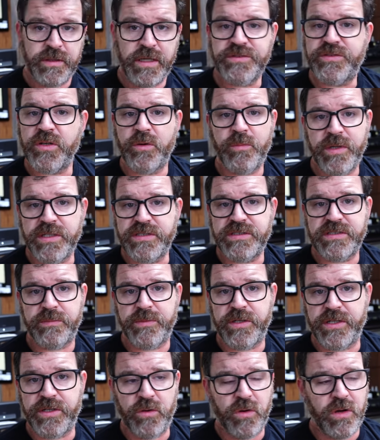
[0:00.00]
And don't make
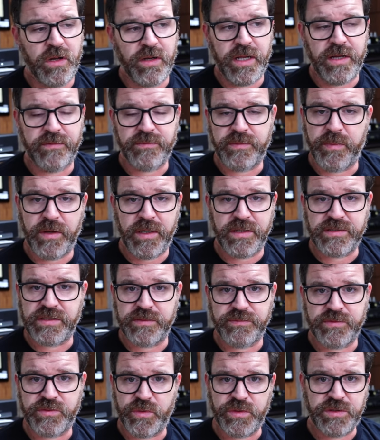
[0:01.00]
somebody go out and have to buy
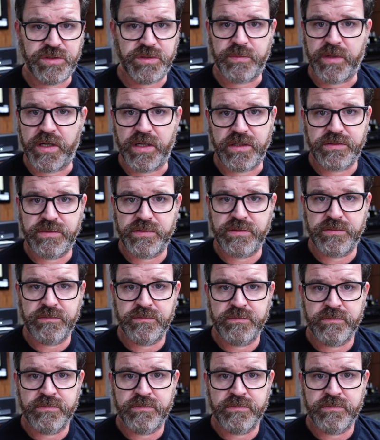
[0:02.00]
some switcher box.